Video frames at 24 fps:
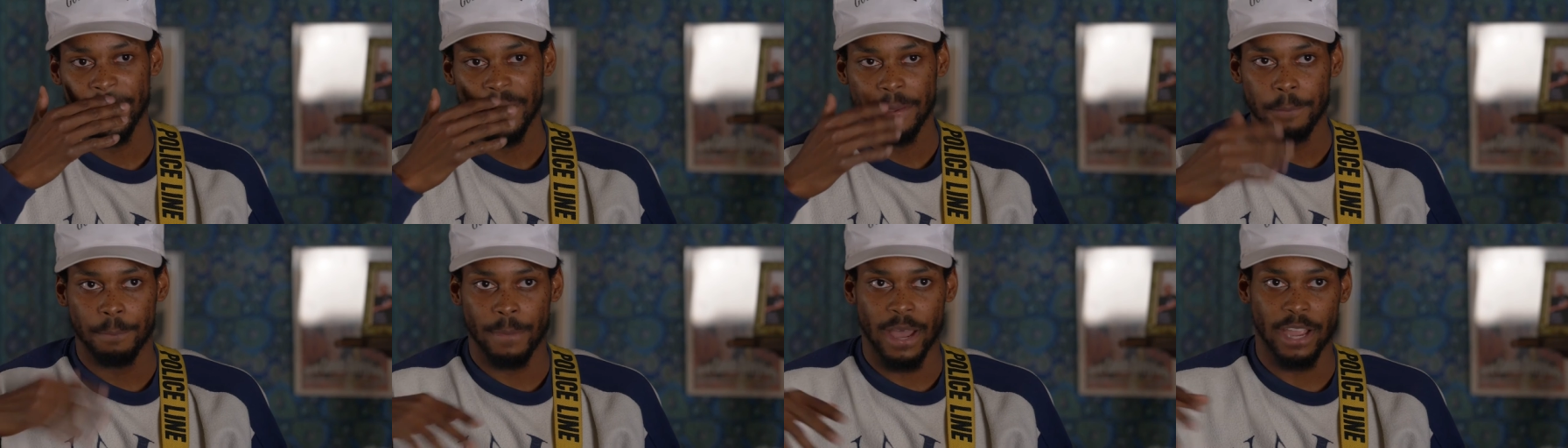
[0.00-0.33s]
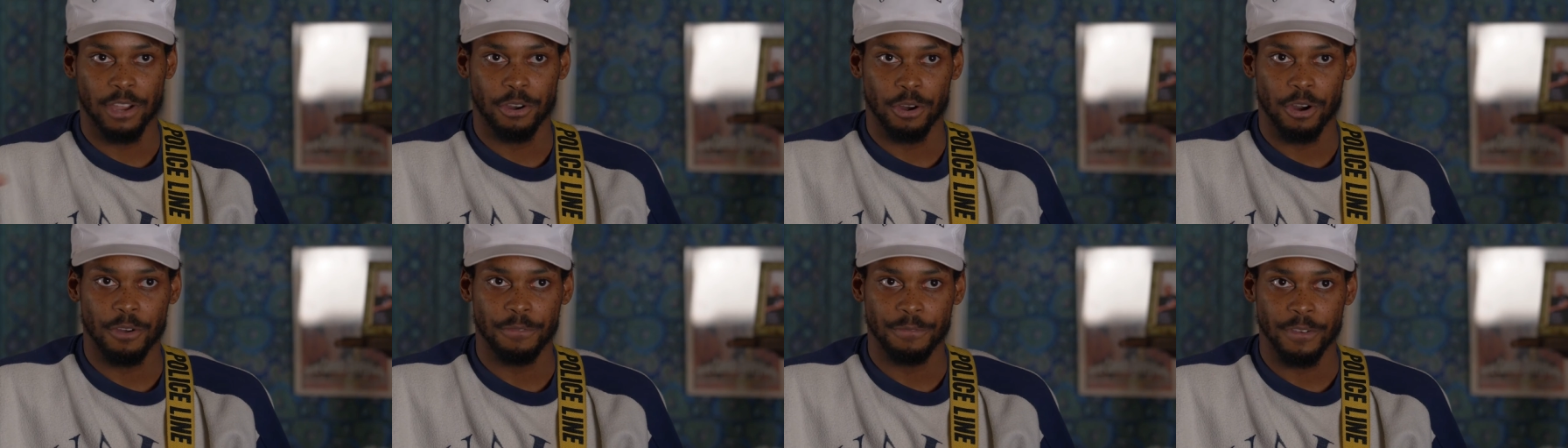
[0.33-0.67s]
my
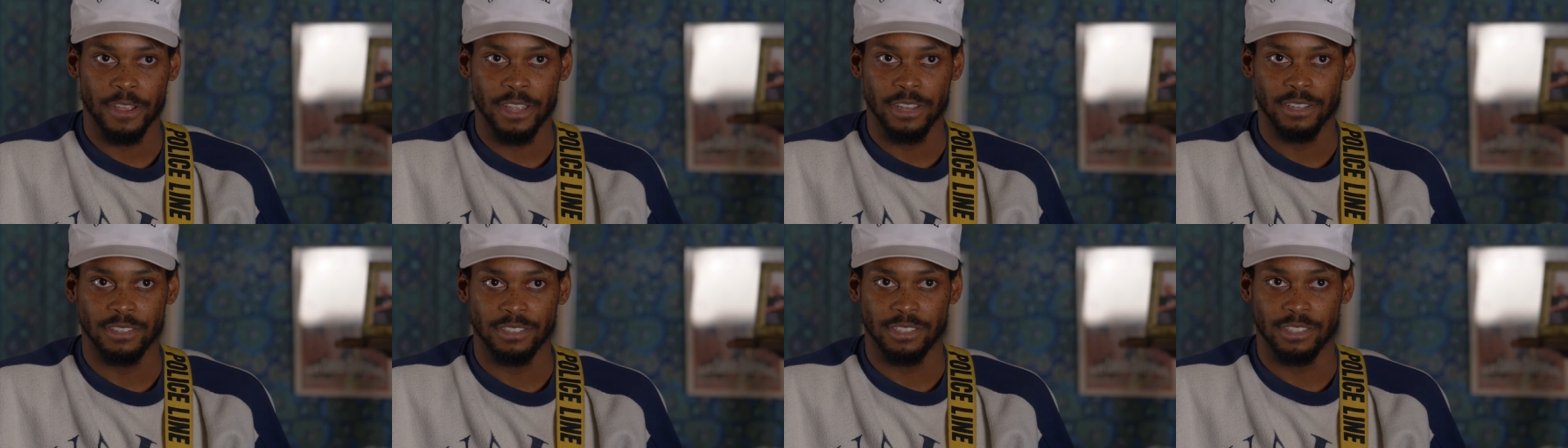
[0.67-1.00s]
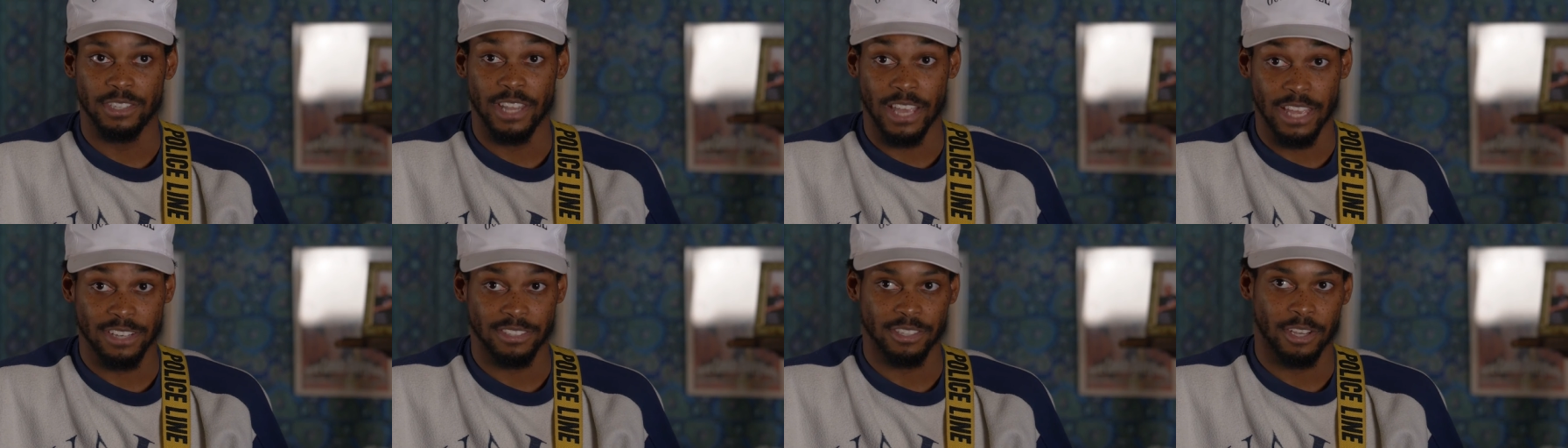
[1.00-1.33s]
girlfriend's
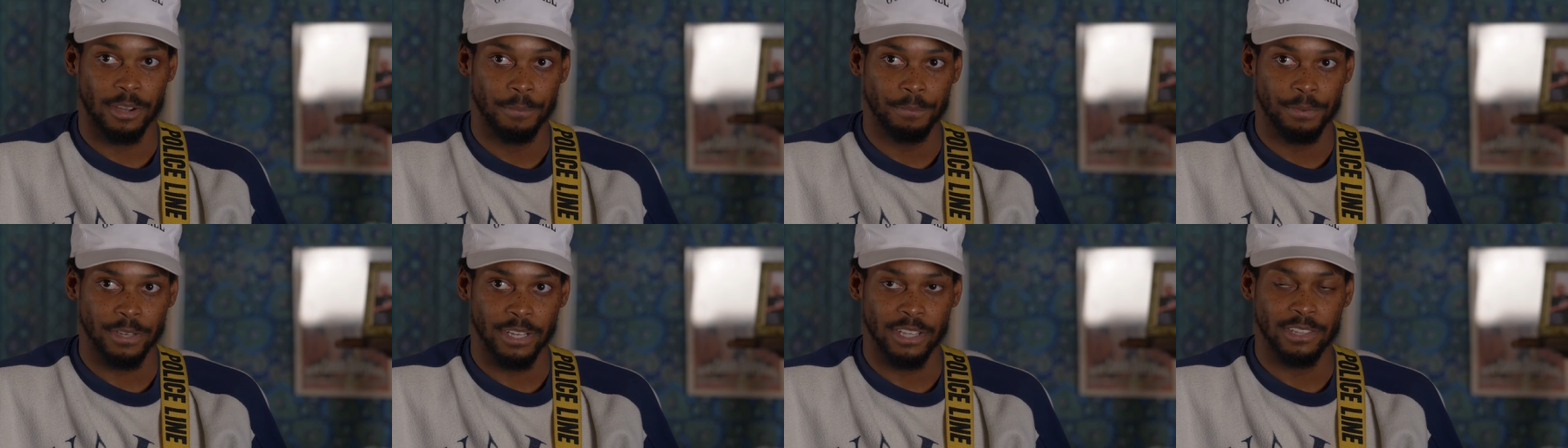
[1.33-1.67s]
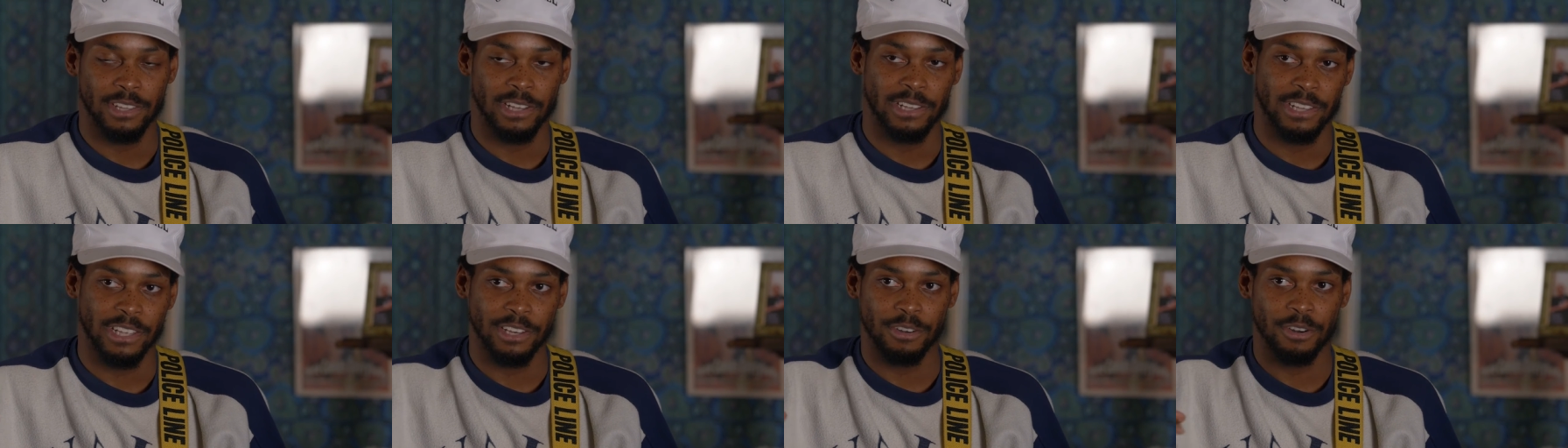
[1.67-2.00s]
dance company,
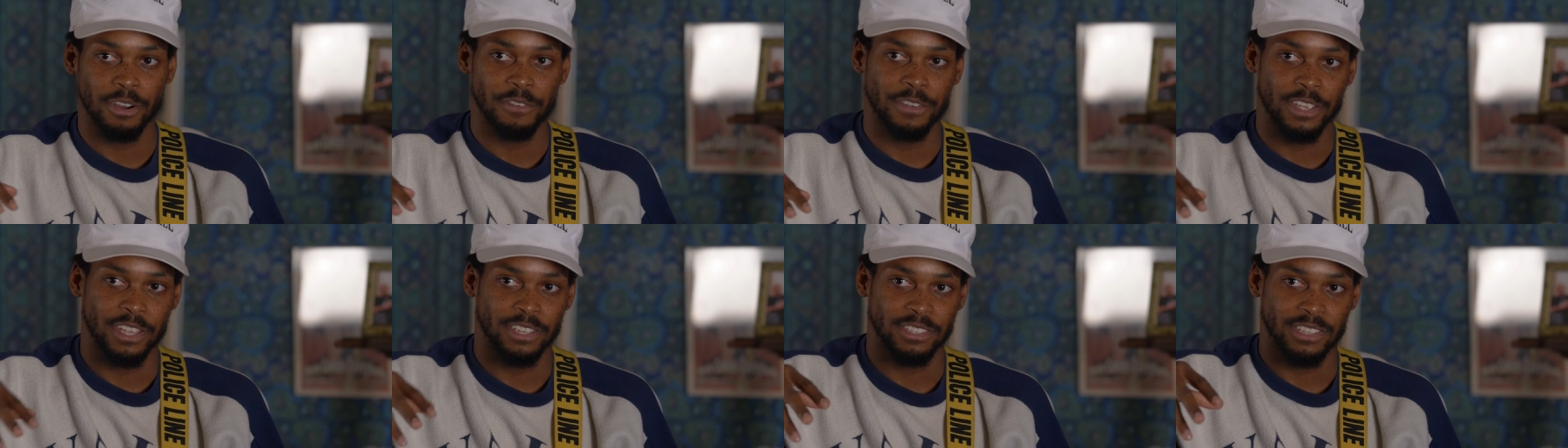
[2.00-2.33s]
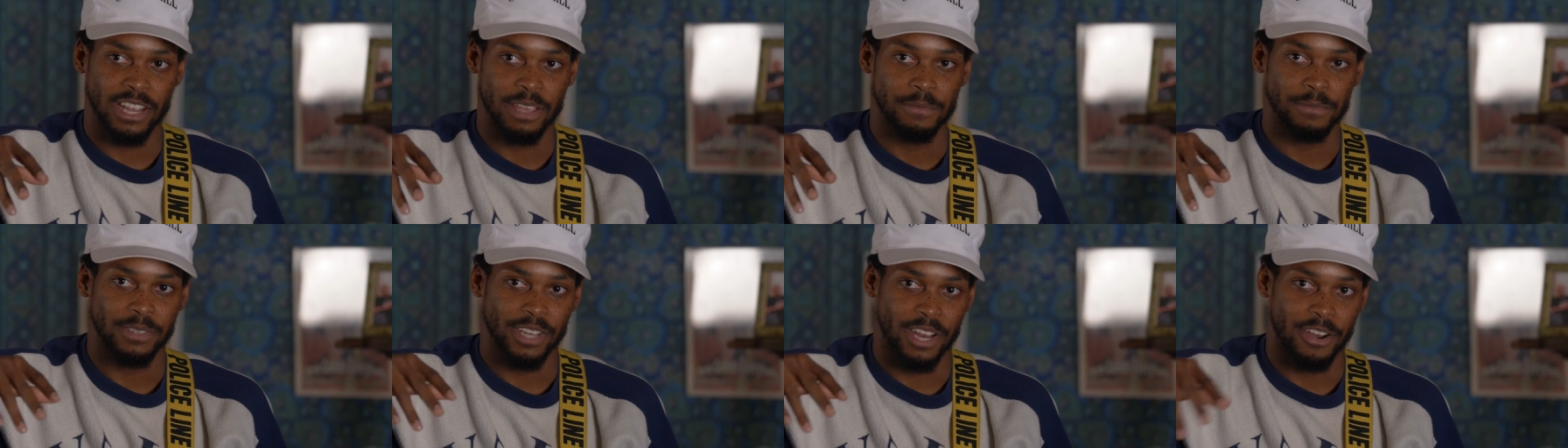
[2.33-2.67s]
the leader of it, his
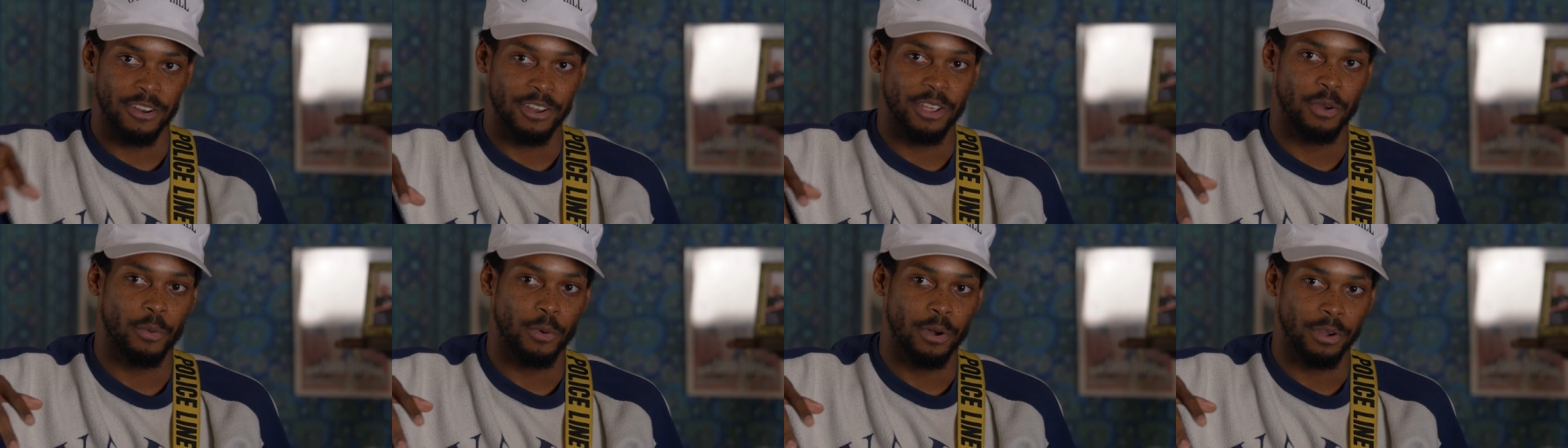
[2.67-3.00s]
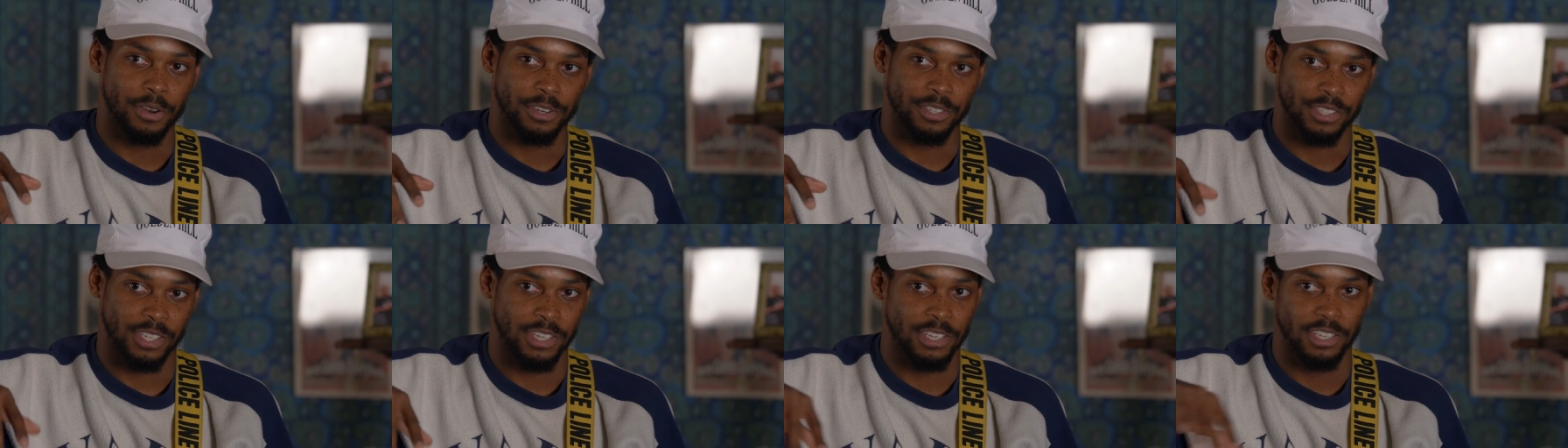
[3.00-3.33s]
name is Arian
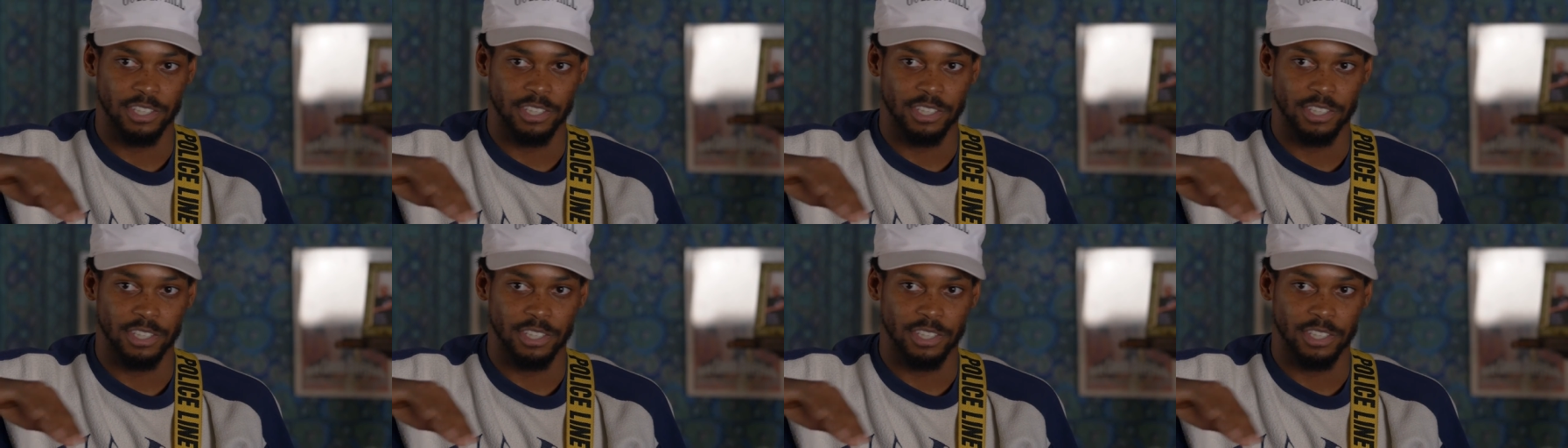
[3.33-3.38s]
Wilkerson.